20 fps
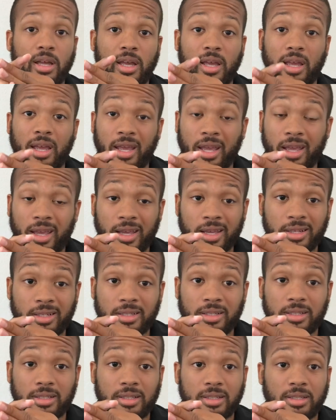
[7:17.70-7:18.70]

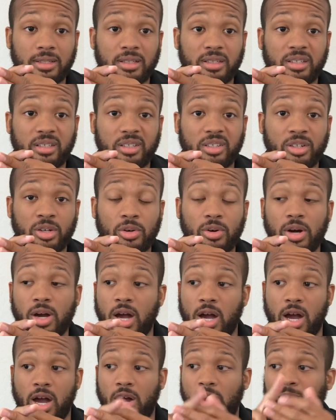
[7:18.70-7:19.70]
And,
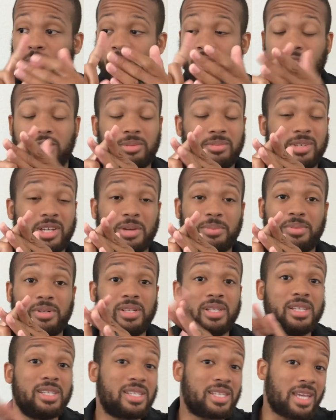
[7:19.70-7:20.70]
I want some type of
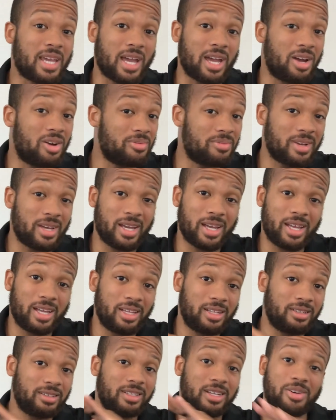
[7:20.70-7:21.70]
discount,
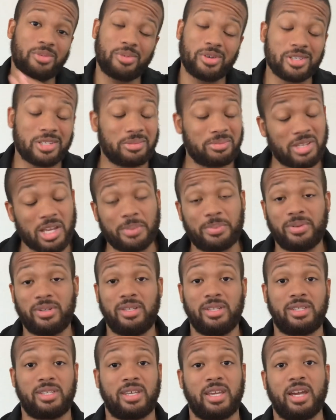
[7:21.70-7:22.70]
man. I want some type of
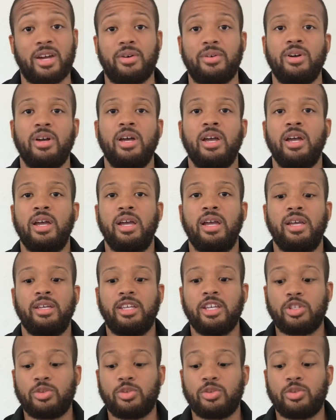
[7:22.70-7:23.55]
discount. And guess